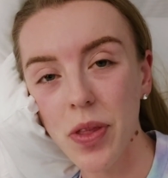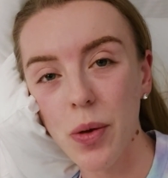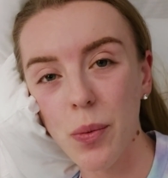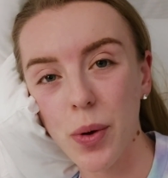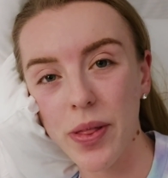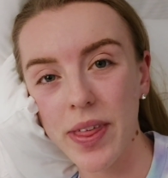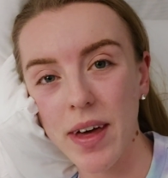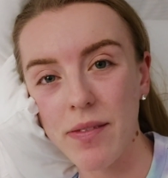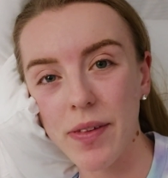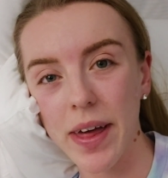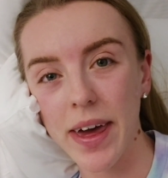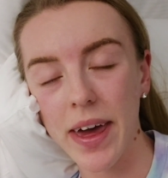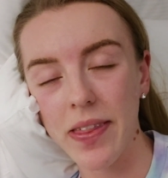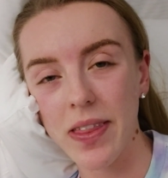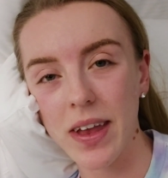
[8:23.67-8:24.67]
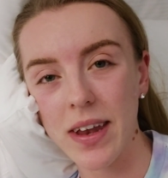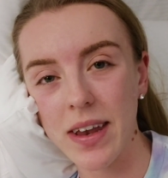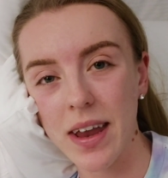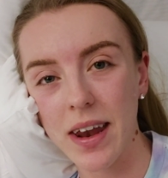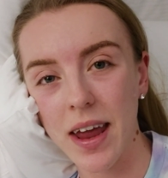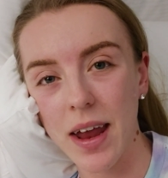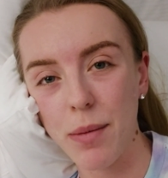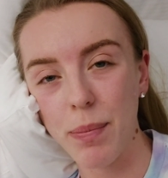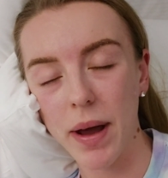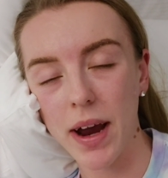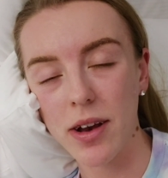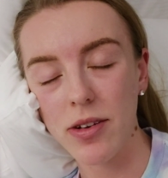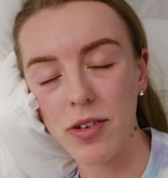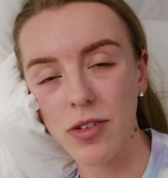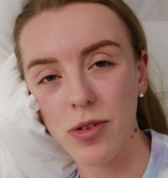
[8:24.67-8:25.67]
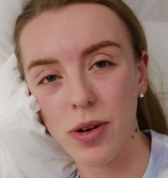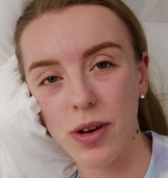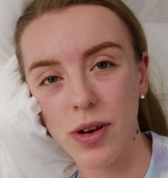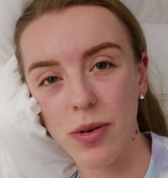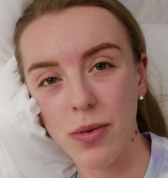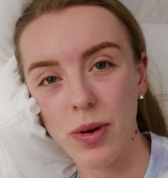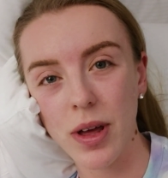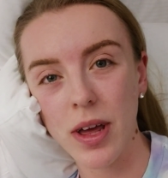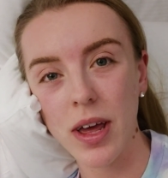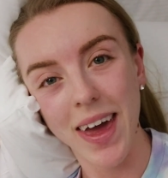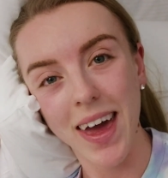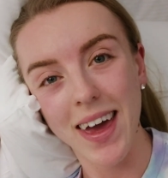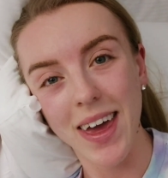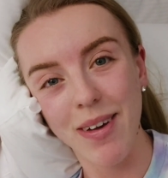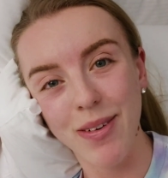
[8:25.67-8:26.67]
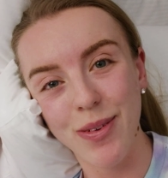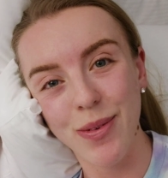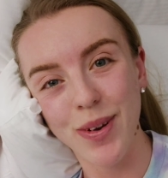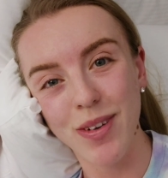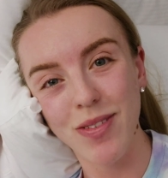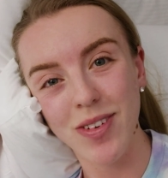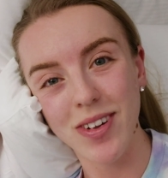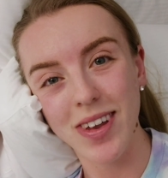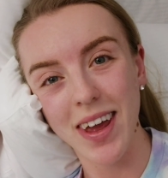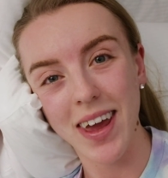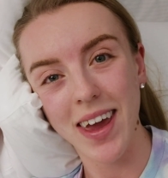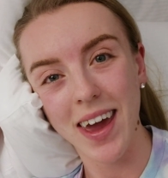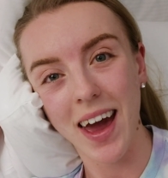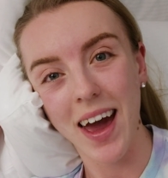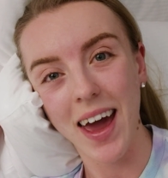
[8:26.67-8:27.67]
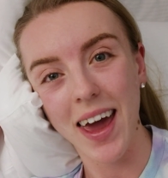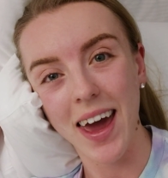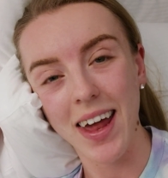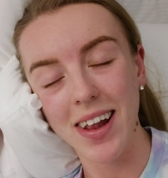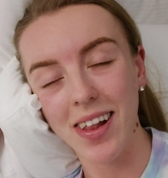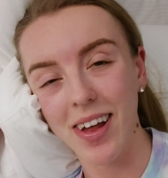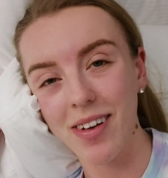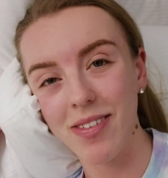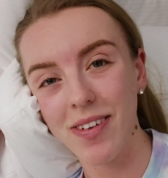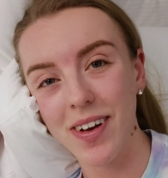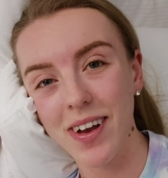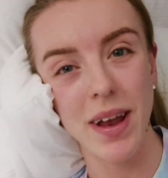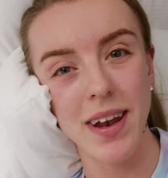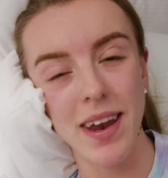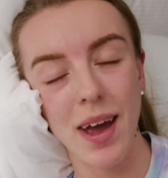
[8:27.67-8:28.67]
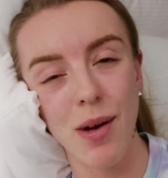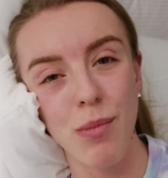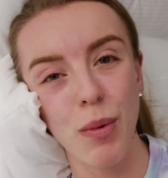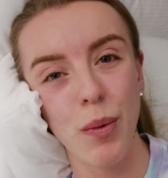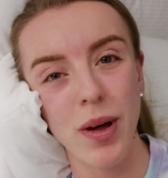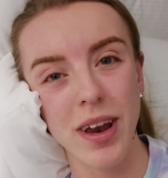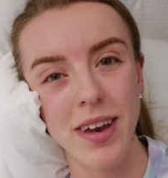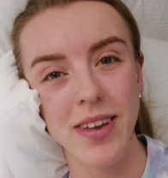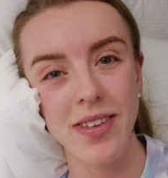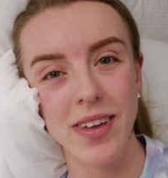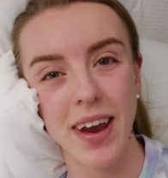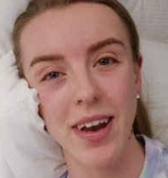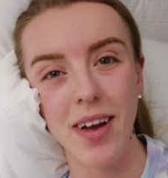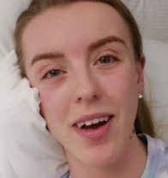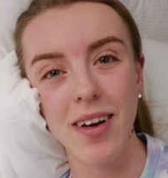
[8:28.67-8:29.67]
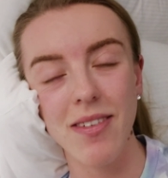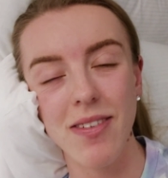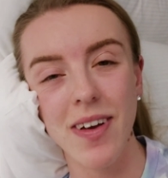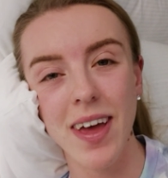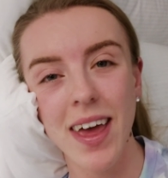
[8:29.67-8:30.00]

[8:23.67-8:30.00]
work that flight, and then deadhead back to Toronto. Yeah, it was a wonderful day. I had a lot of fun now, but wanted to sign off.